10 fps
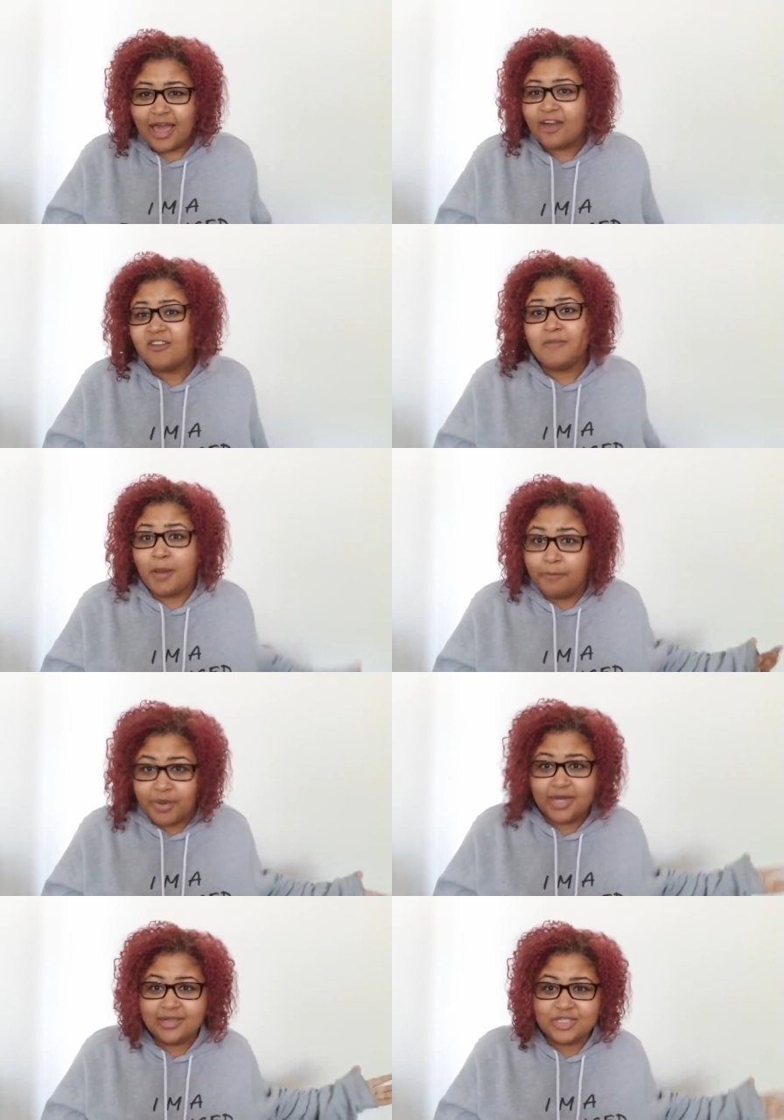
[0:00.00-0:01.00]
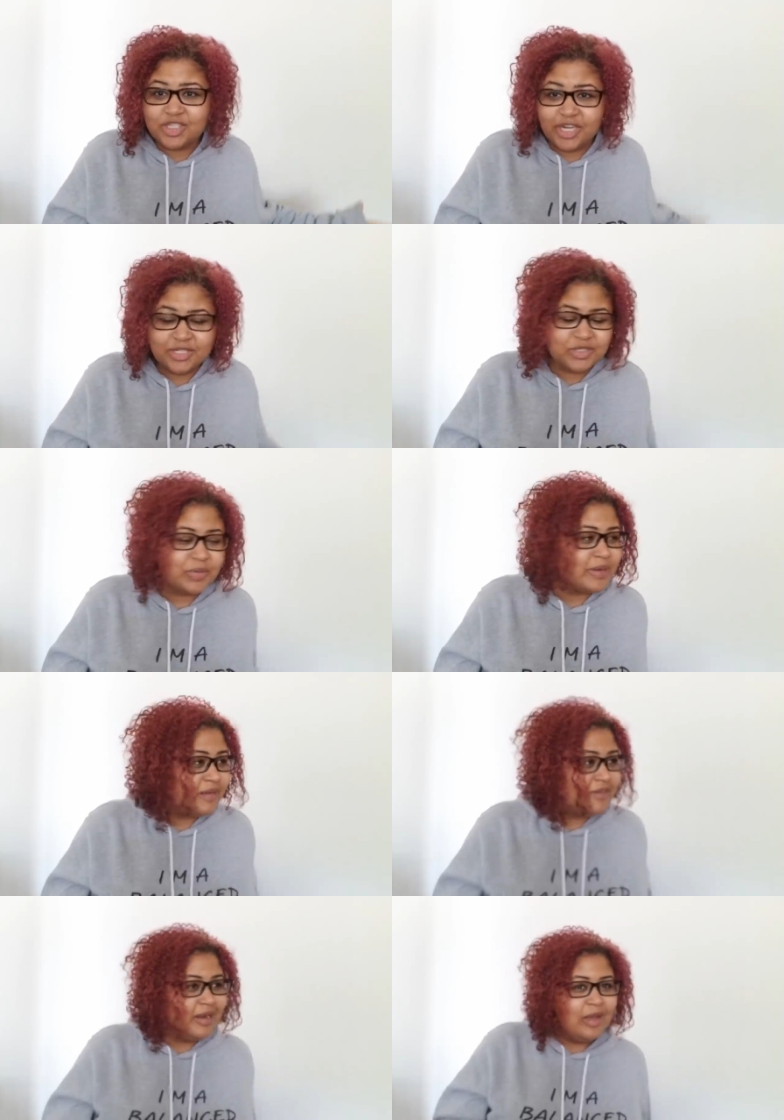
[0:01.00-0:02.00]
I don't know if my butt has changed or
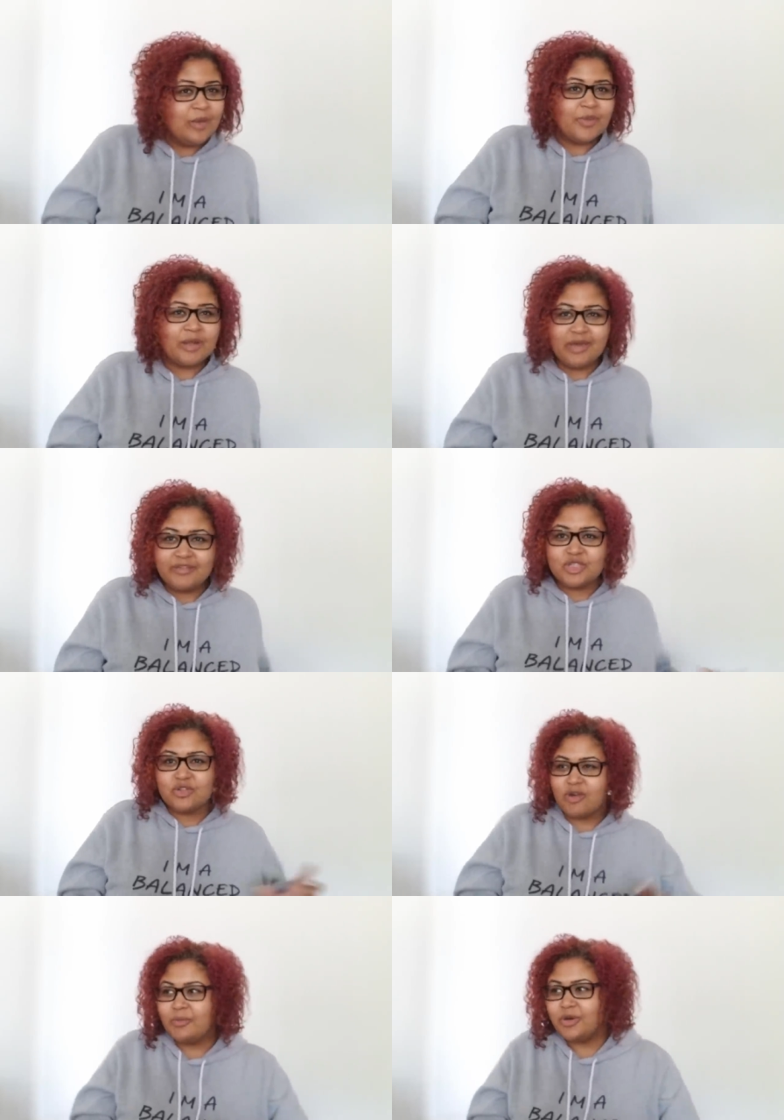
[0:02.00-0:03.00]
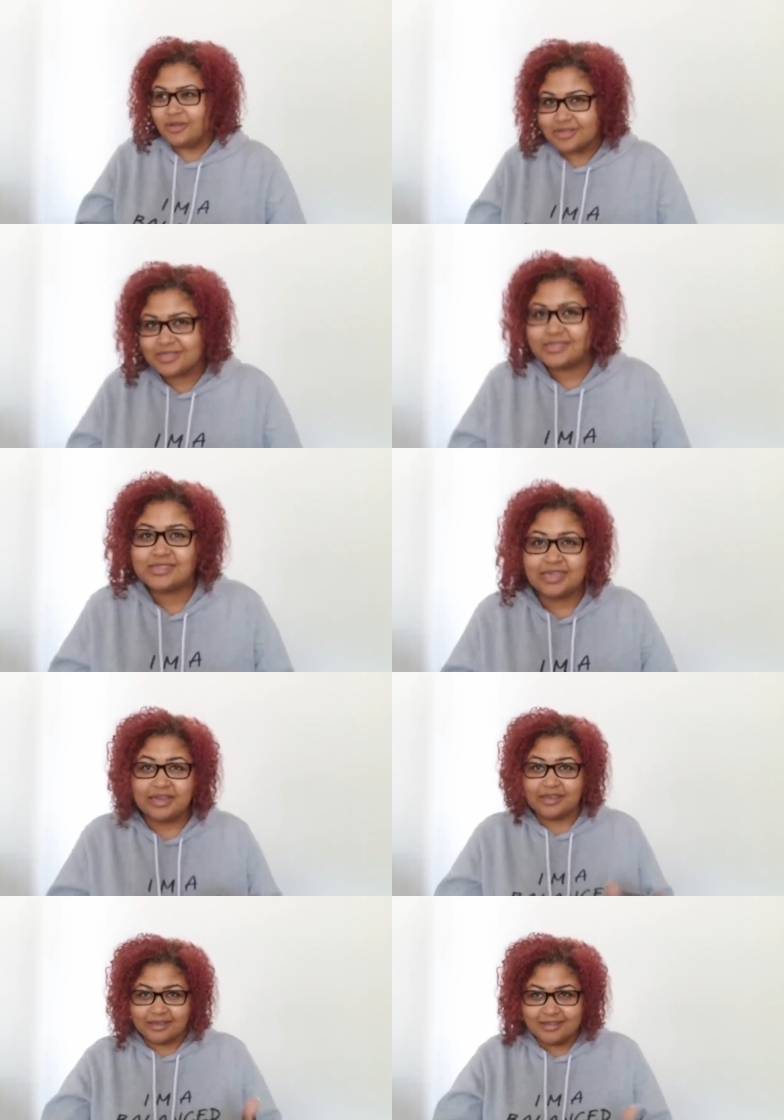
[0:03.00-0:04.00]
whatever, but I'm having trouble sitting.